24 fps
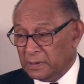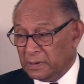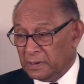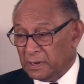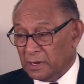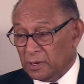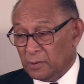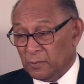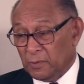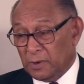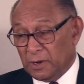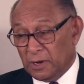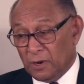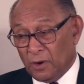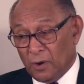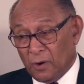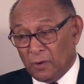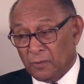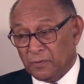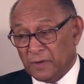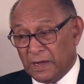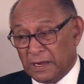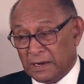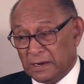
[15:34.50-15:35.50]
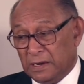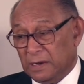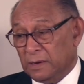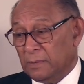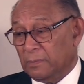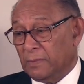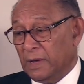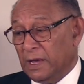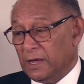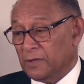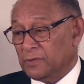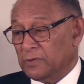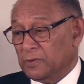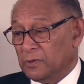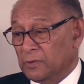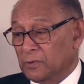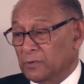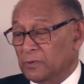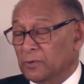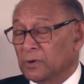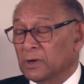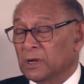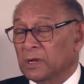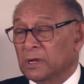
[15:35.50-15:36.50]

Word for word: And we know that in Matthew,